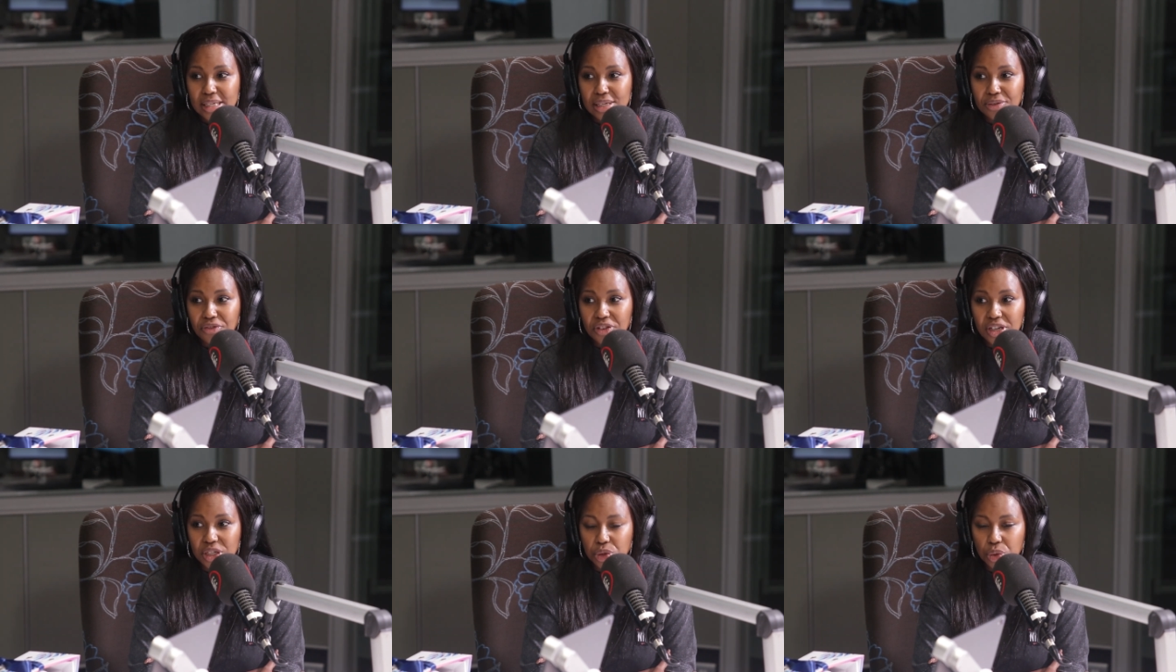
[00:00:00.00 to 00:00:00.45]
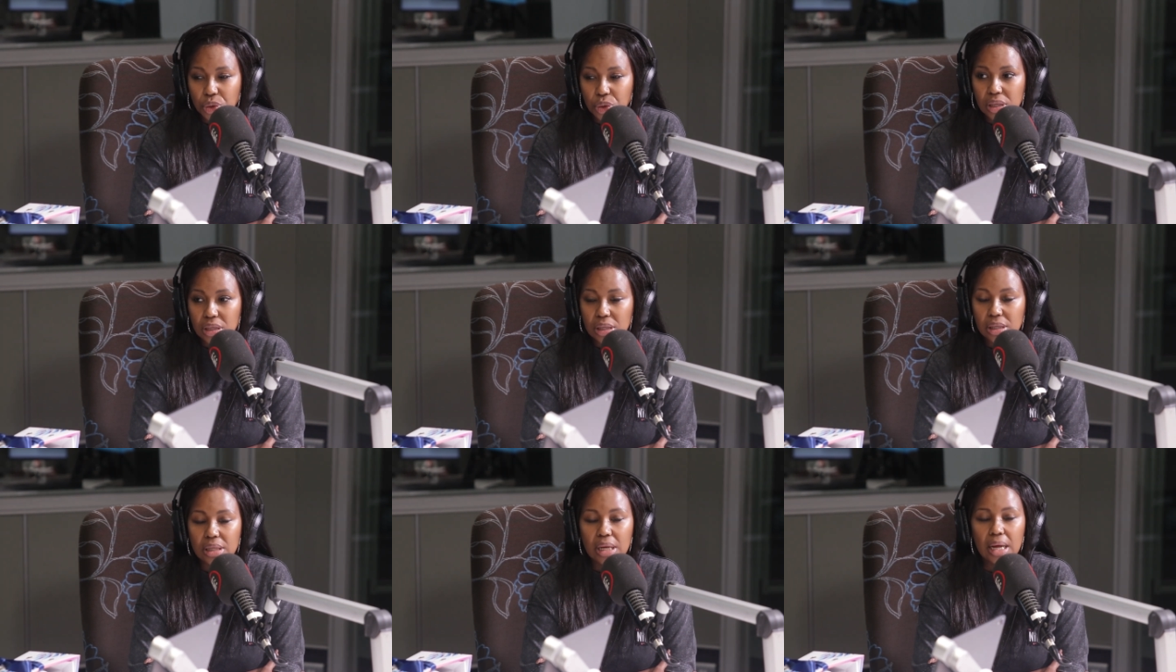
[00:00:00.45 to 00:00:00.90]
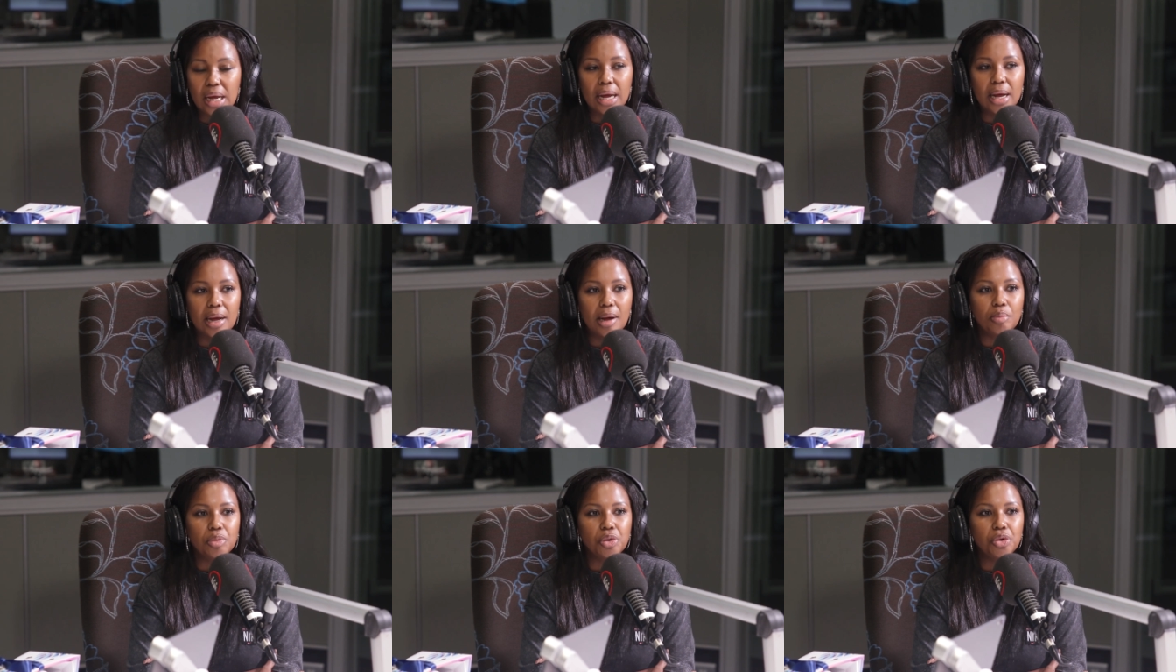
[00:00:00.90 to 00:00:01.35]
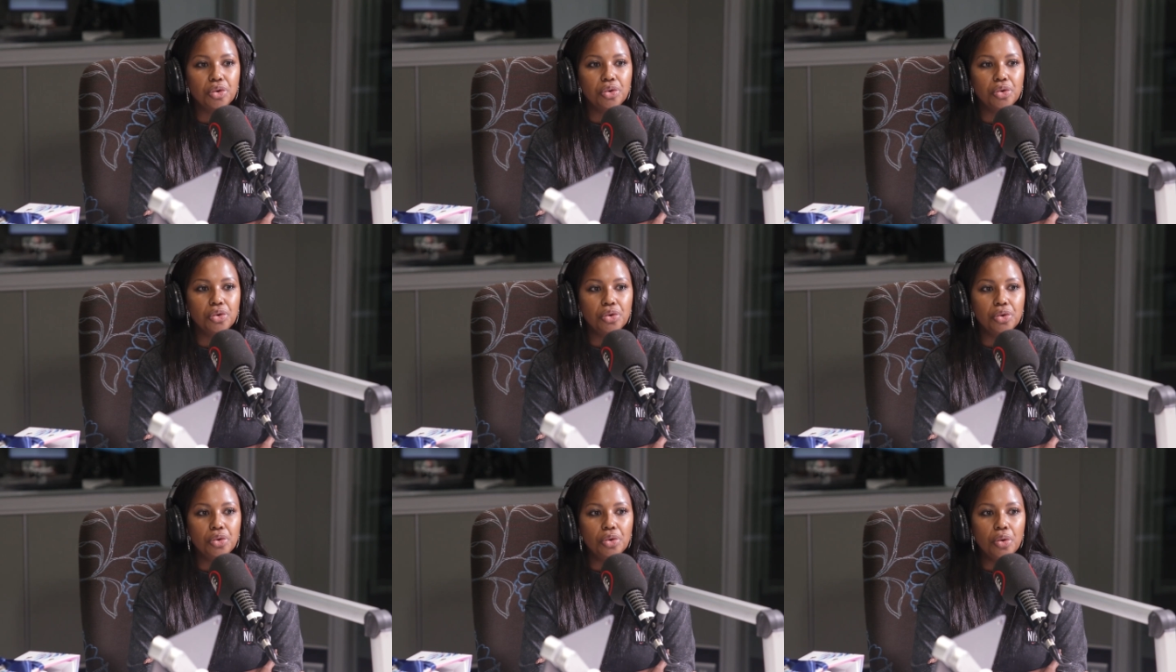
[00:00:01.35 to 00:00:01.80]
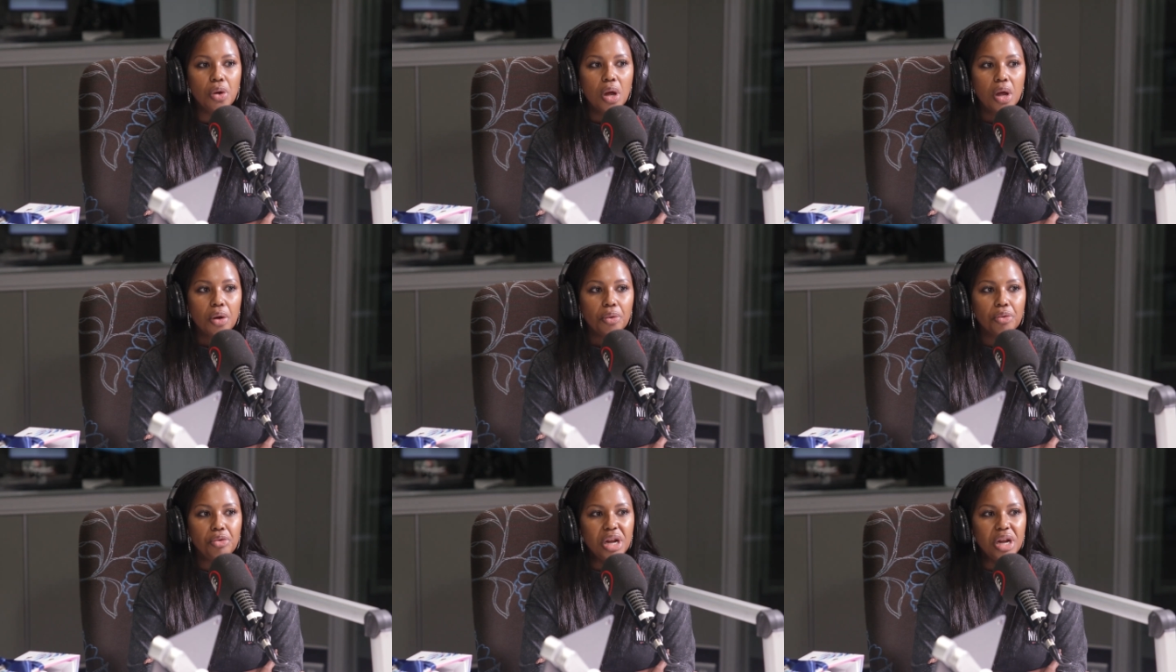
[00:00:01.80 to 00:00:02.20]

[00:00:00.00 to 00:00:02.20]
individual um, who mm.